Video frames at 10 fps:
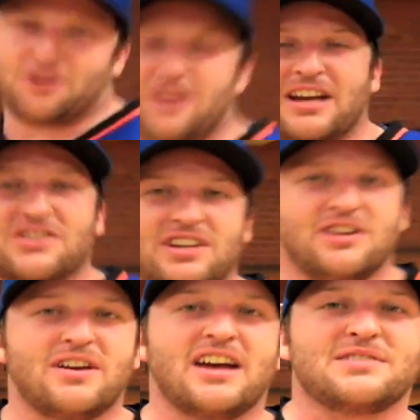Well, you
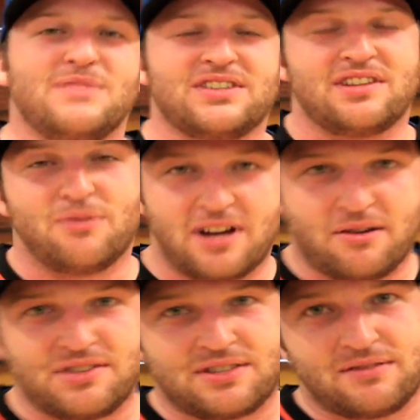guys missed it when
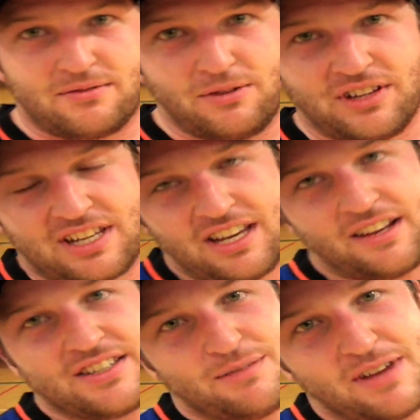I was really
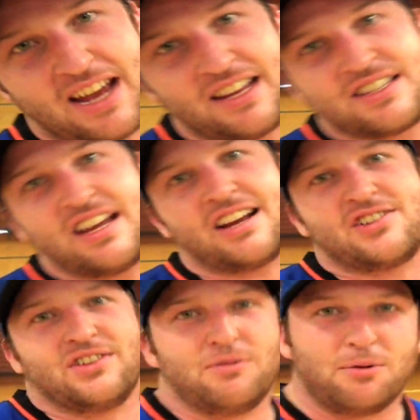kicking some ass,
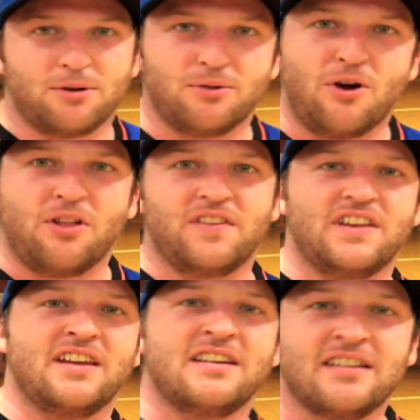actually. We weren't
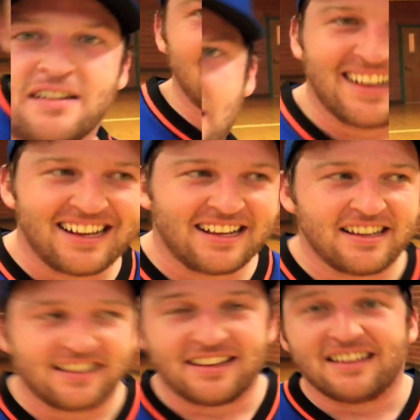rolling then.
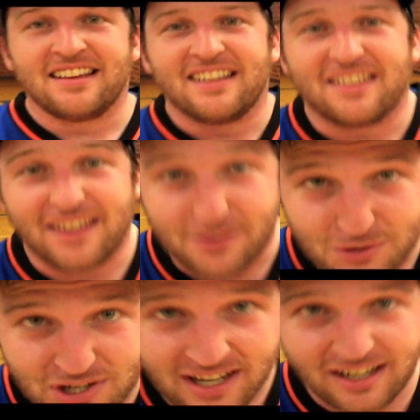
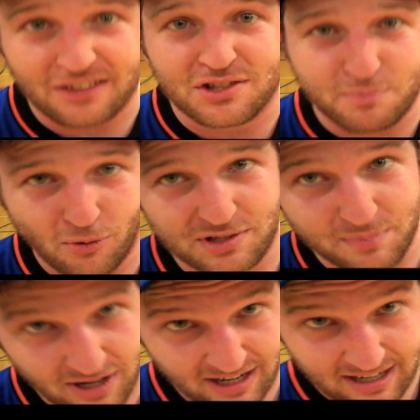Thanks for checking out the
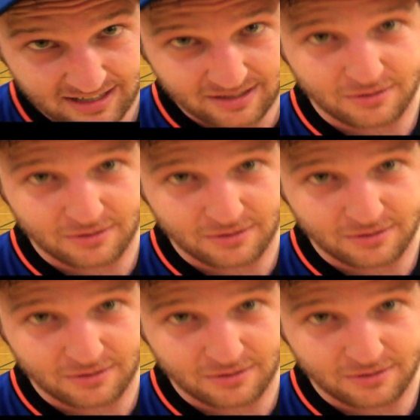Sports Buddaye.